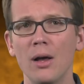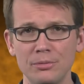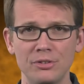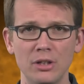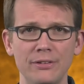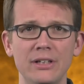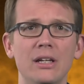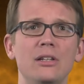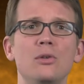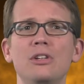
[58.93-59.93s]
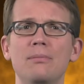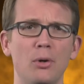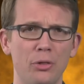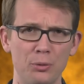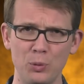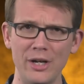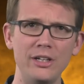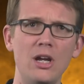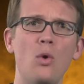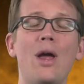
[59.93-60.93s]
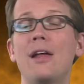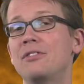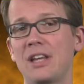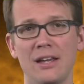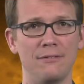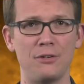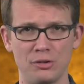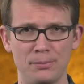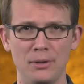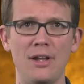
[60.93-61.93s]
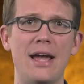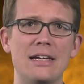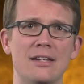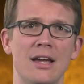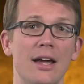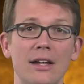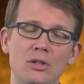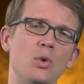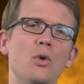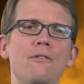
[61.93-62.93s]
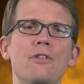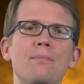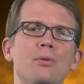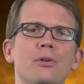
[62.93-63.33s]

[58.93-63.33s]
observing it using both radio waves and visible light. light, and two of them